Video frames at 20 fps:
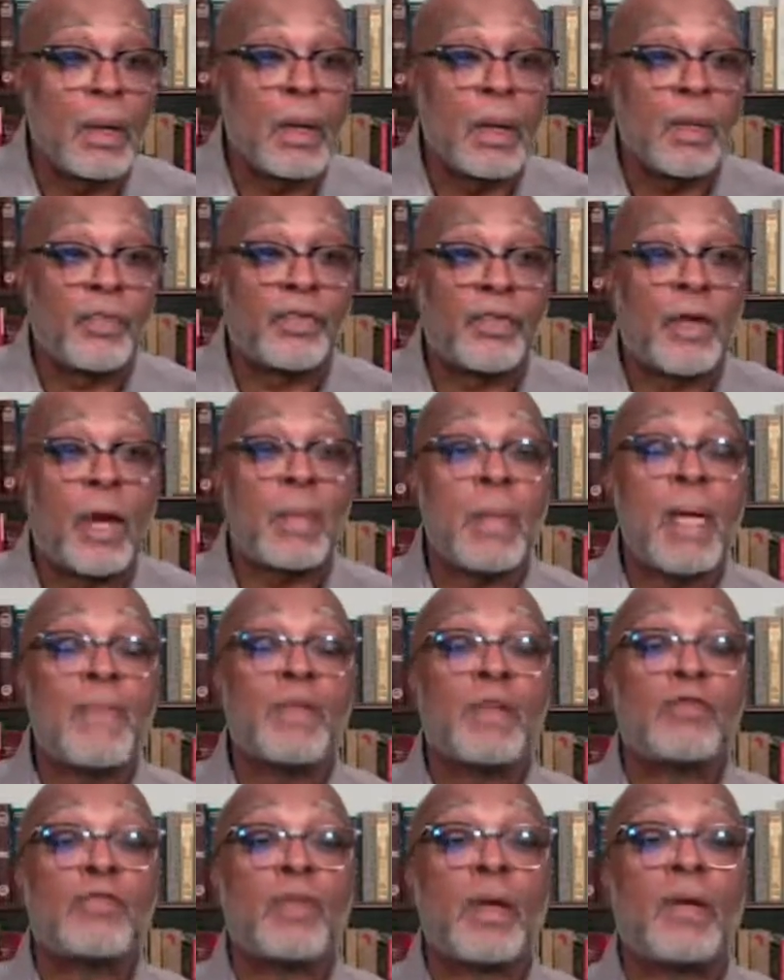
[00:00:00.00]
Some have
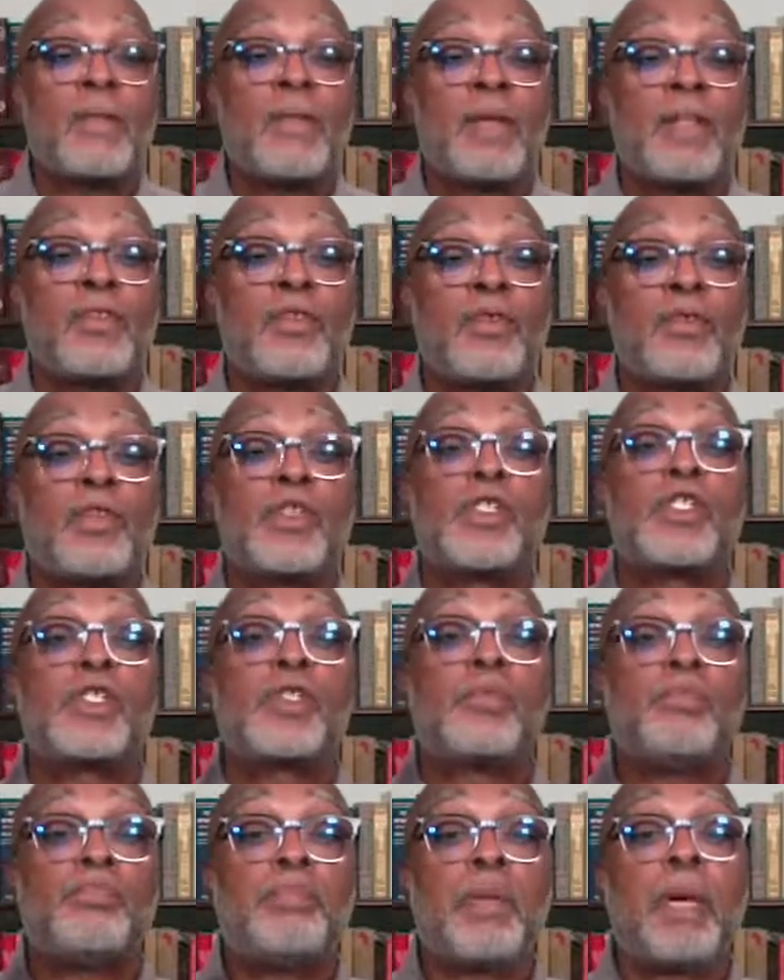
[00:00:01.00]
attributed it to the
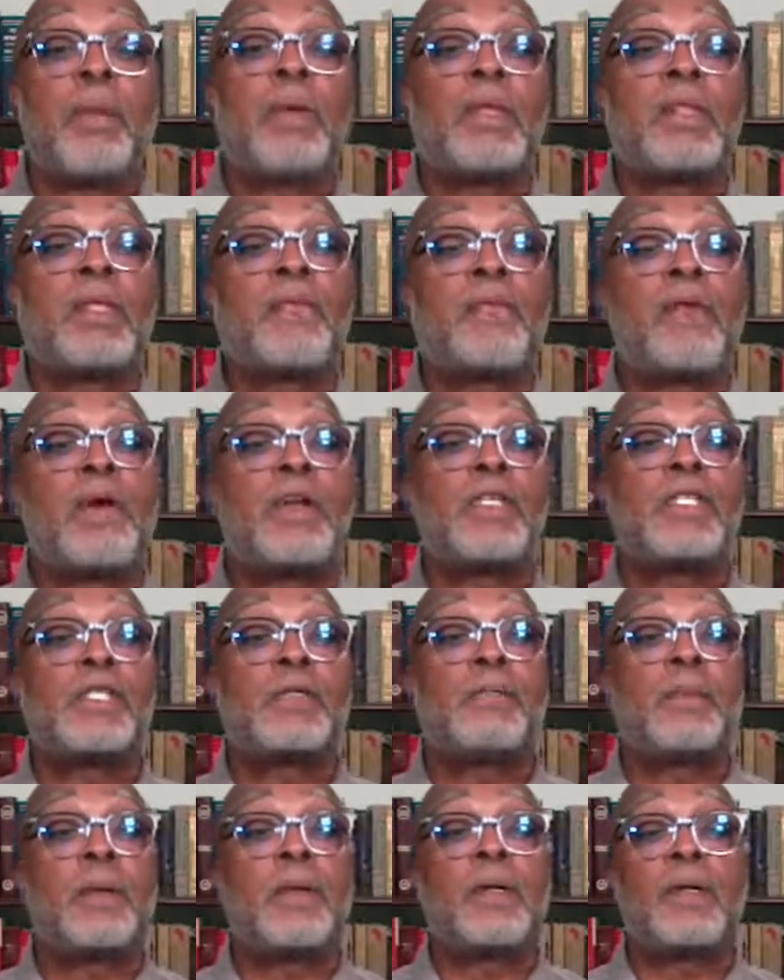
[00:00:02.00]
spirit, the very
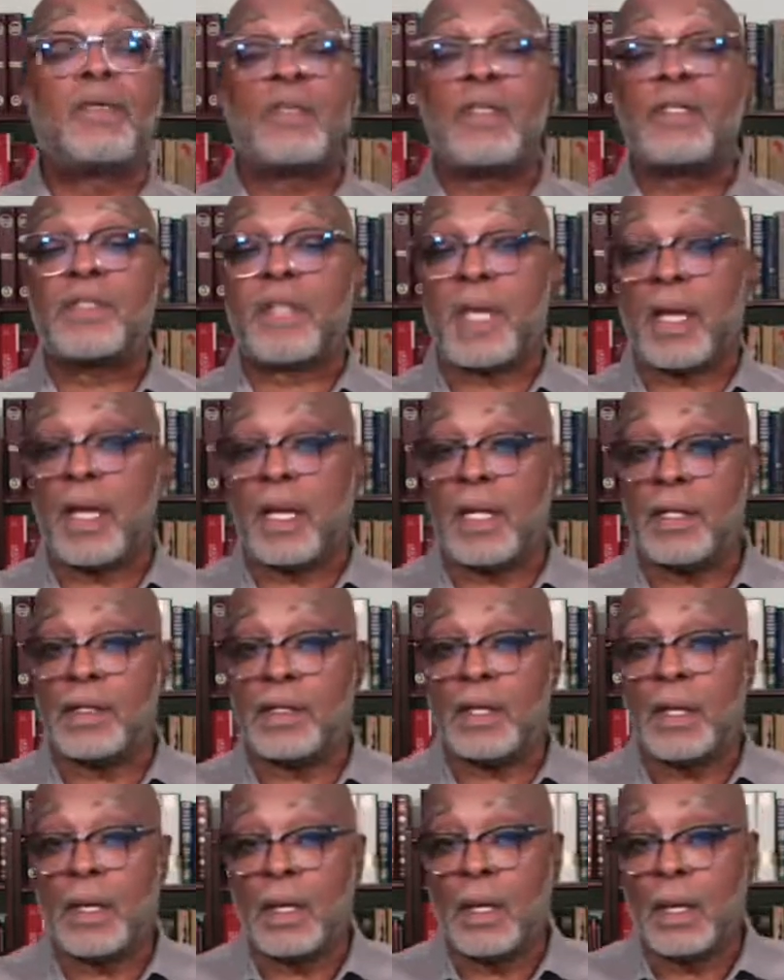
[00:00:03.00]
spirit of this
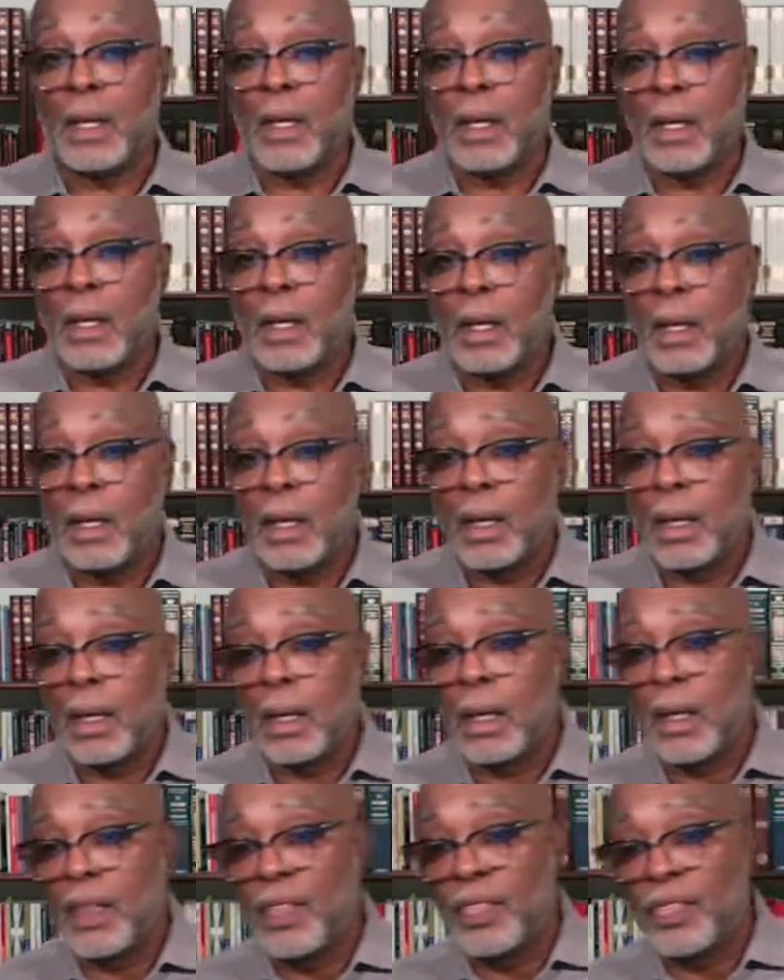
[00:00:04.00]
age.
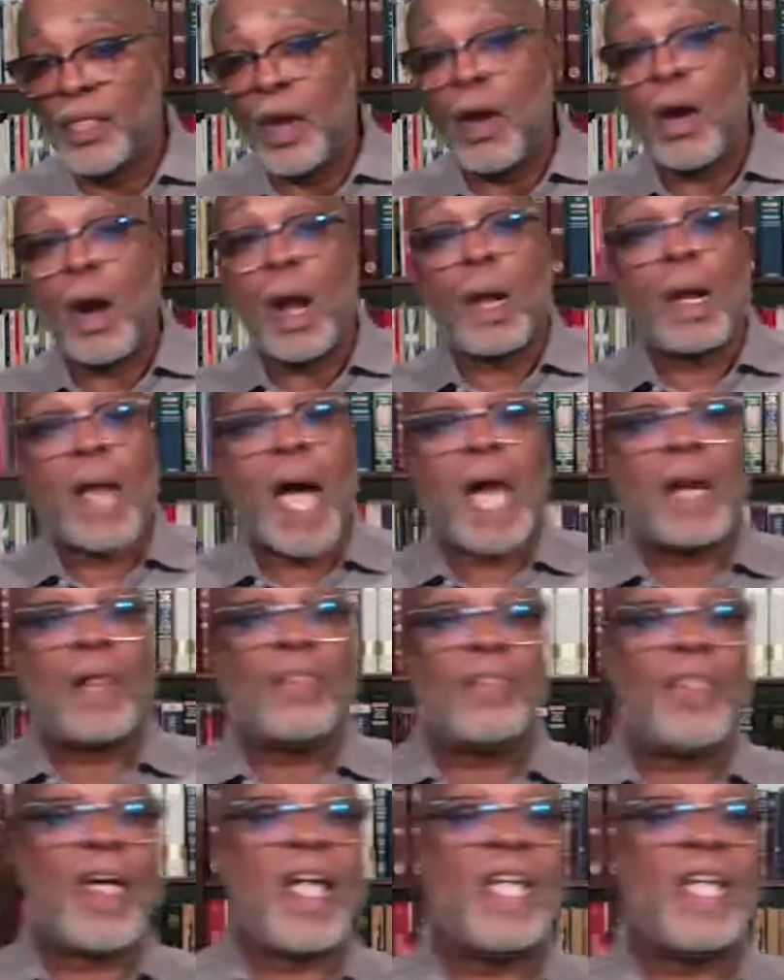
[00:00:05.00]
There are a lot of things